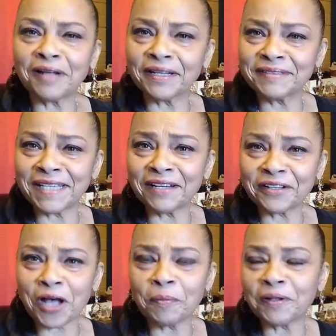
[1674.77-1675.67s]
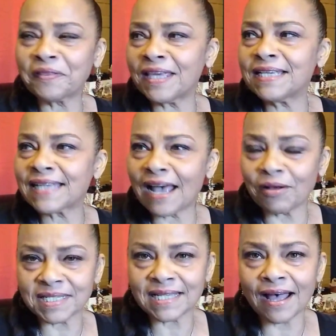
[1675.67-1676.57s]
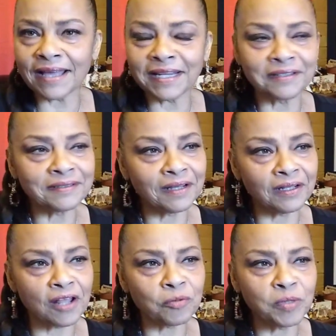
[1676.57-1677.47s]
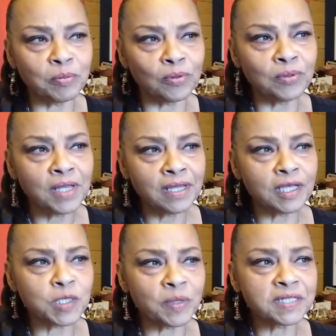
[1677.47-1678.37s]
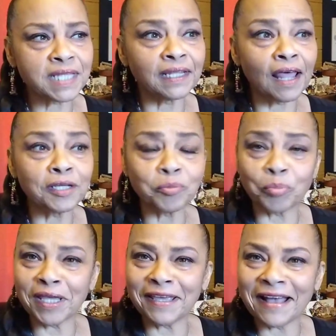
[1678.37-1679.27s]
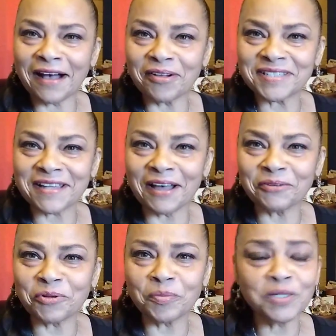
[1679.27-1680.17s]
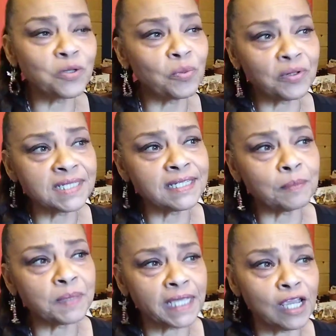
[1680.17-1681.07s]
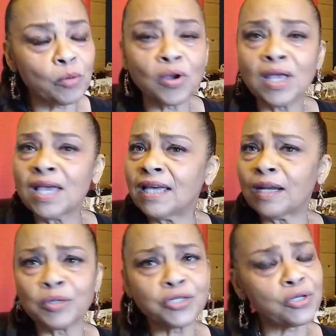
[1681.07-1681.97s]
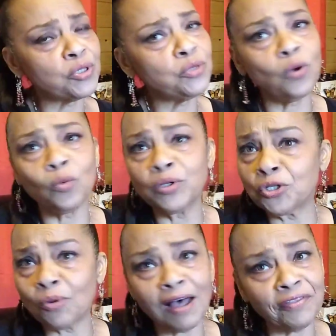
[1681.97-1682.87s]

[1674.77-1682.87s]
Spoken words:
I did a couple of things outside, and a lot of people expressed they like being outside with me. So we're going to set up the camera, and I'm going to show you what we do